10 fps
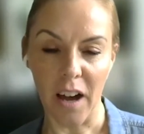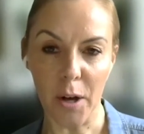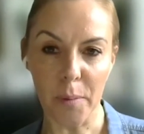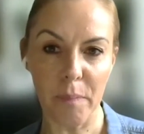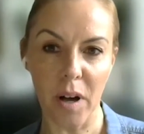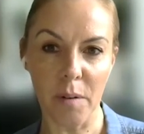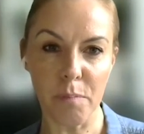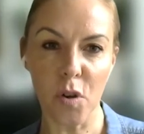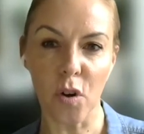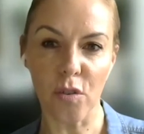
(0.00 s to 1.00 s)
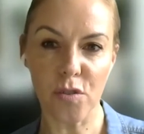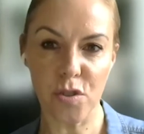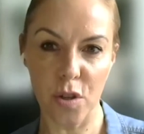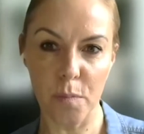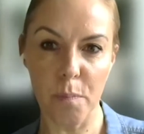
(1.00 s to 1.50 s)
I'm not
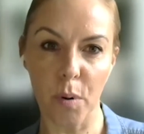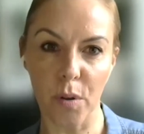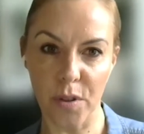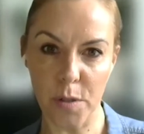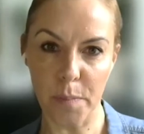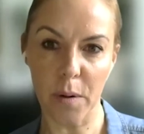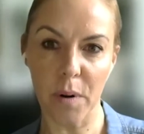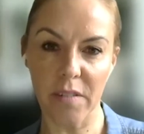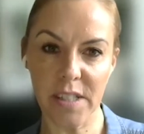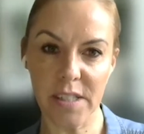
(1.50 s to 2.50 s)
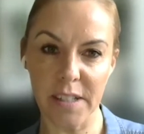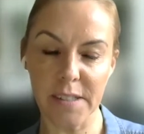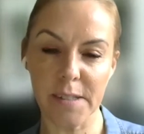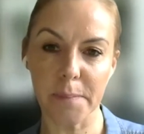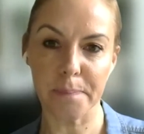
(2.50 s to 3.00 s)
too bothered about where it
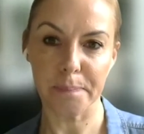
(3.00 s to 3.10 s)
sits.